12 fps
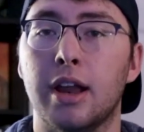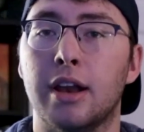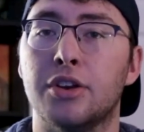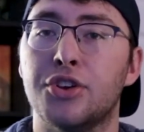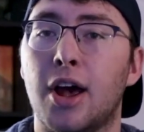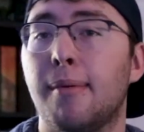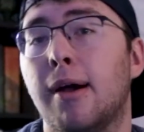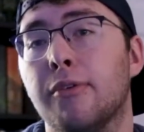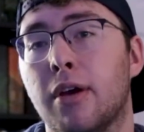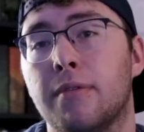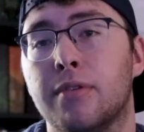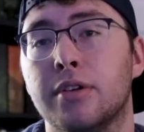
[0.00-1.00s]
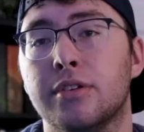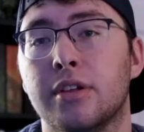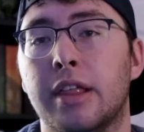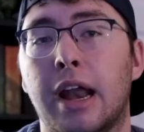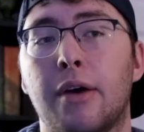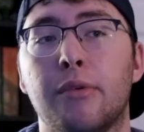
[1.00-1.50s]
and shot my reference so
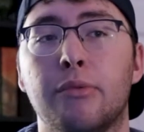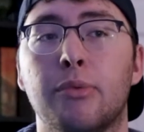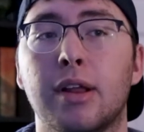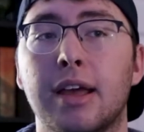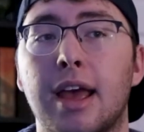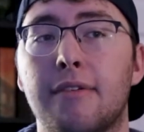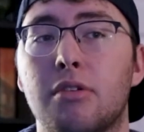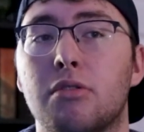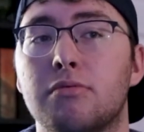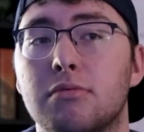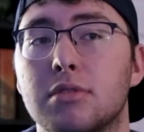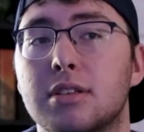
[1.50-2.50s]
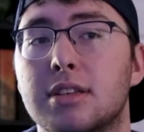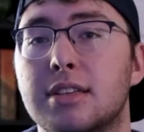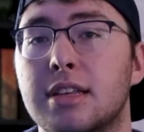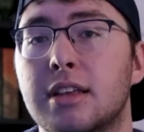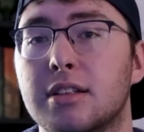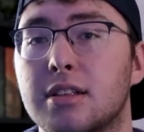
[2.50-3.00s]
that I would really have to
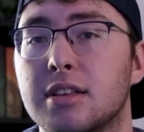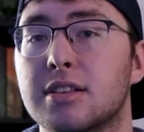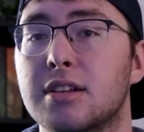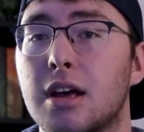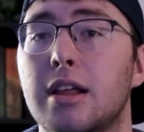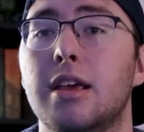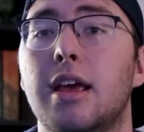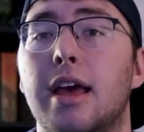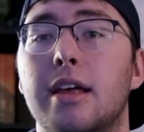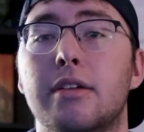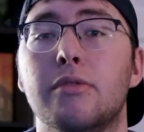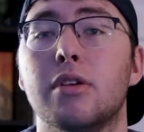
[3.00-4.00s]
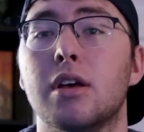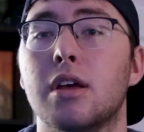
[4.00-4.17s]
study and